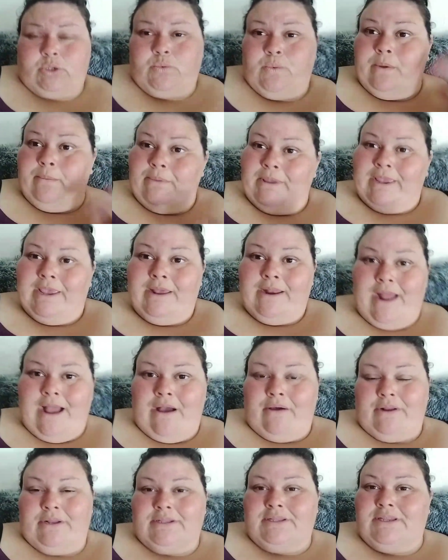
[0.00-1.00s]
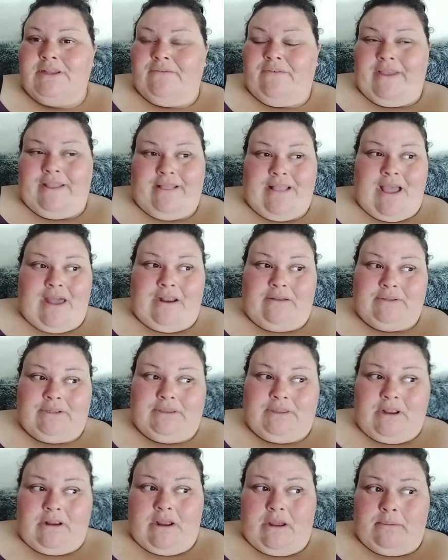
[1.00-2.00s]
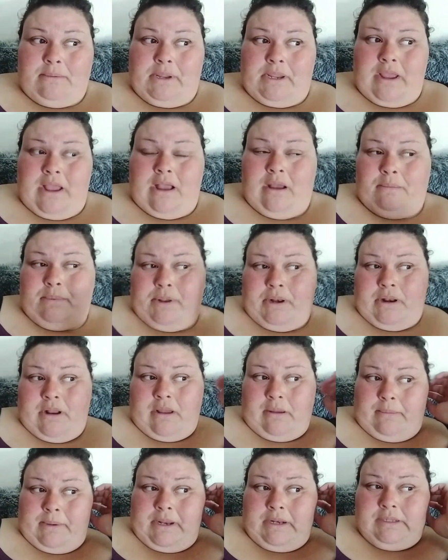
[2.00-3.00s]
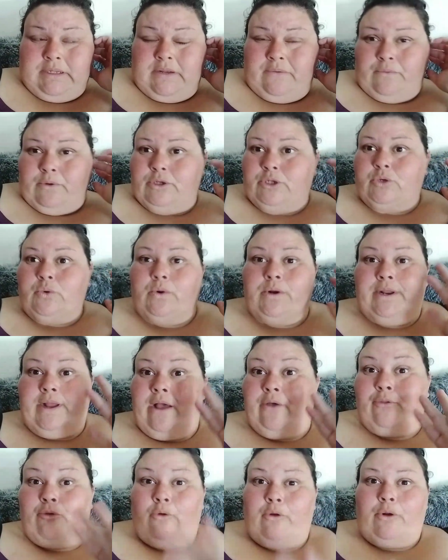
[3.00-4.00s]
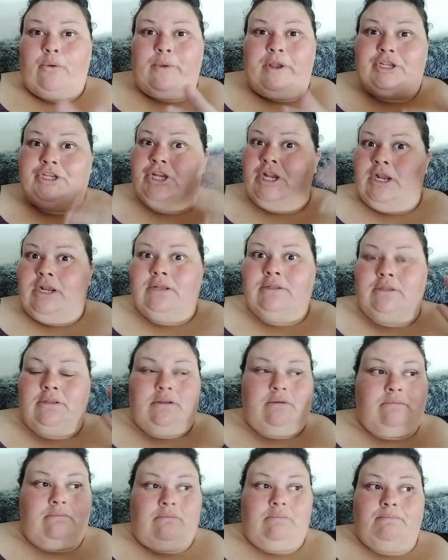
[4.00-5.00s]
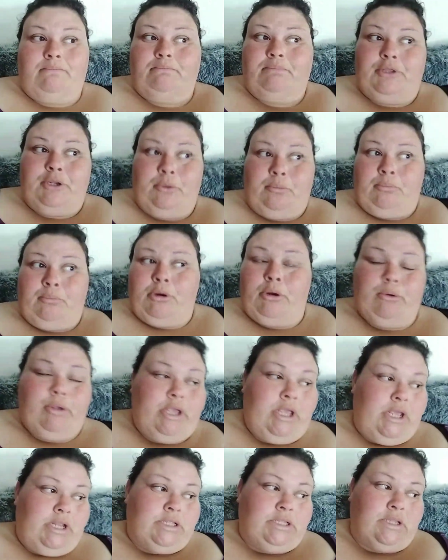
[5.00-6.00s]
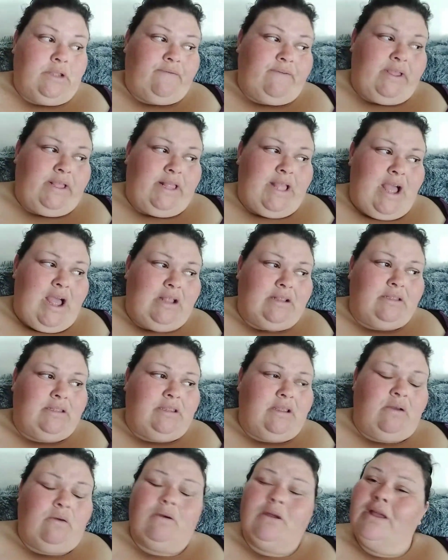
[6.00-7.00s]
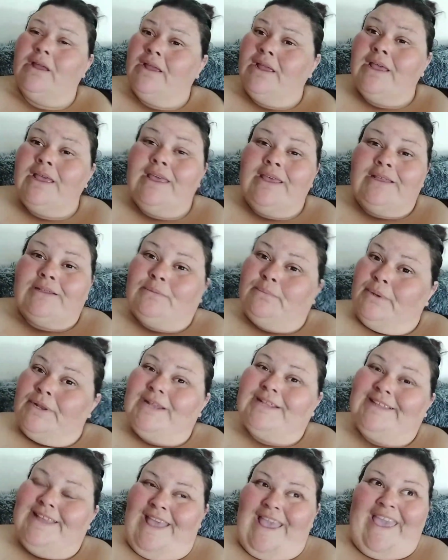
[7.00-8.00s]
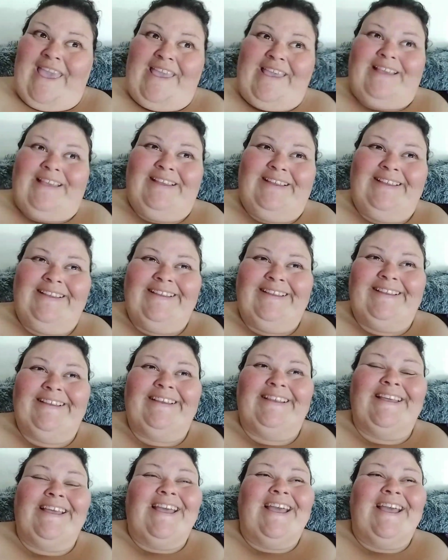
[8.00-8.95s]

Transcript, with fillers: sweeping it out and stuff like that. Out with their hubby, helping hubby and stuff. We're sorting out the runaway chairs that don't that are broken, stuff like that. So it's been a day.